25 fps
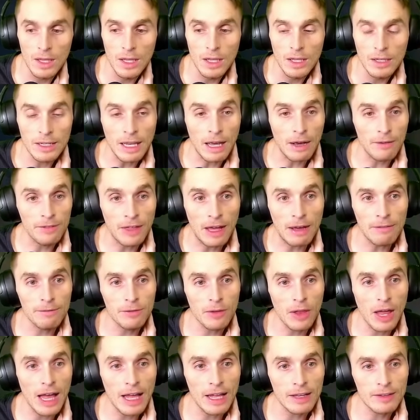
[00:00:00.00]
Now, if that
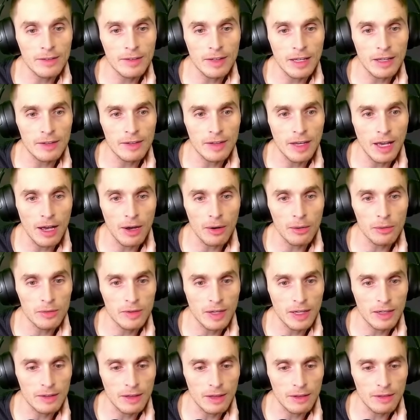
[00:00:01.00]
Vlad stays out,
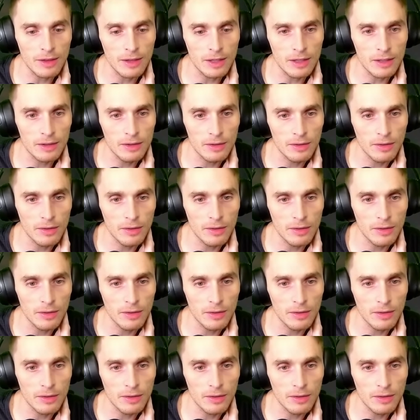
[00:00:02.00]
take that thing.